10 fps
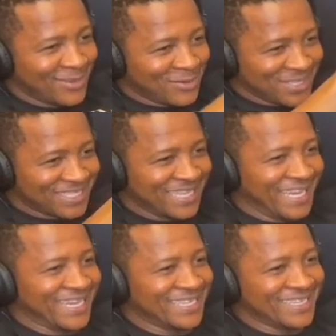or this
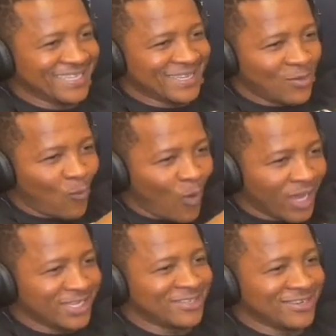lady in a
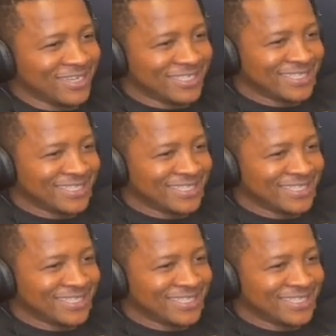white dress.